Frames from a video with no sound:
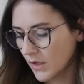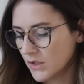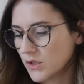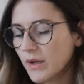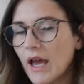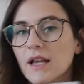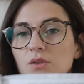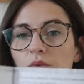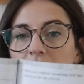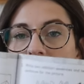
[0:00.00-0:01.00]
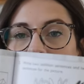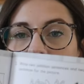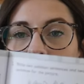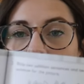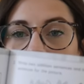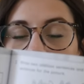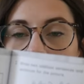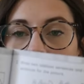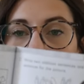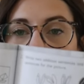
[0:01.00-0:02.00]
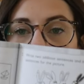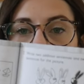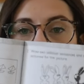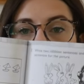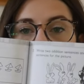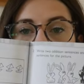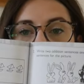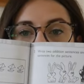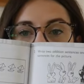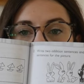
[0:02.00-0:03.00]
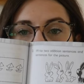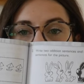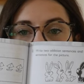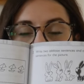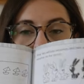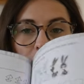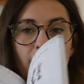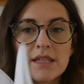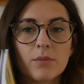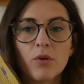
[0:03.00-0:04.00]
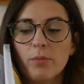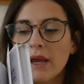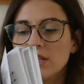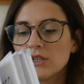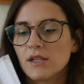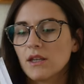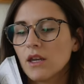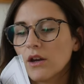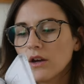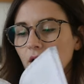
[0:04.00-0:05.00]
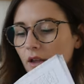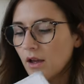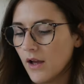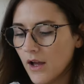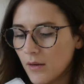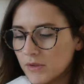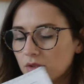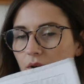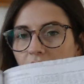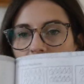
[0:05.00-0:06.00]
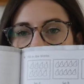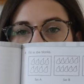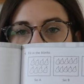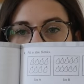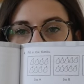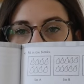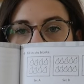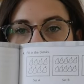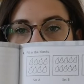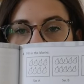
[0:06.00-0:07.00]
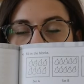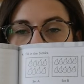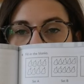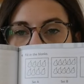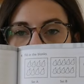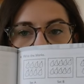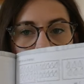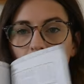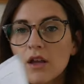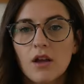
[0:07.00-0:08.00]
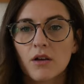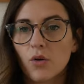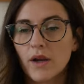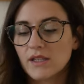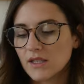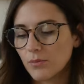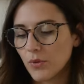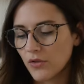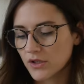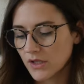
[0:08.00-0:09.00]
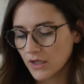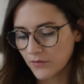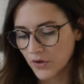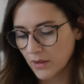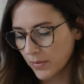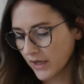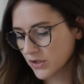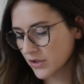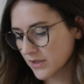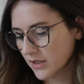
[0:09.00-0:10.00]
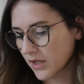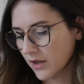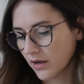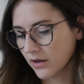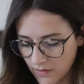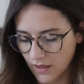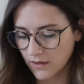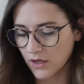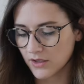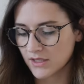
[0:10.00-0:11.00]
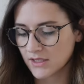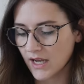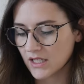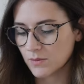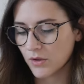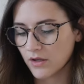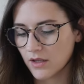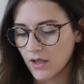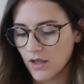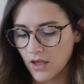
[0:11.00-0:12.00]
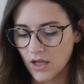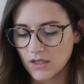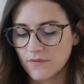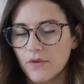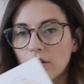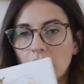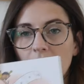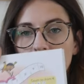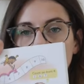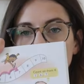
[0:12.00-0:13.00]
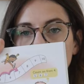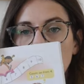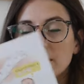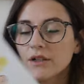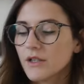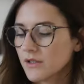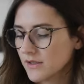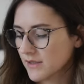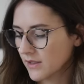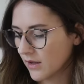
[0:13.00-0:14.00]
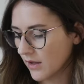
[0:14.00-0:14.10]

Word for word: So it has really simple, um, really simple pages in here um, to understand, and it's really just quite simple. There's a lot of great pictures in here, and then here's the textbook. It's full of colors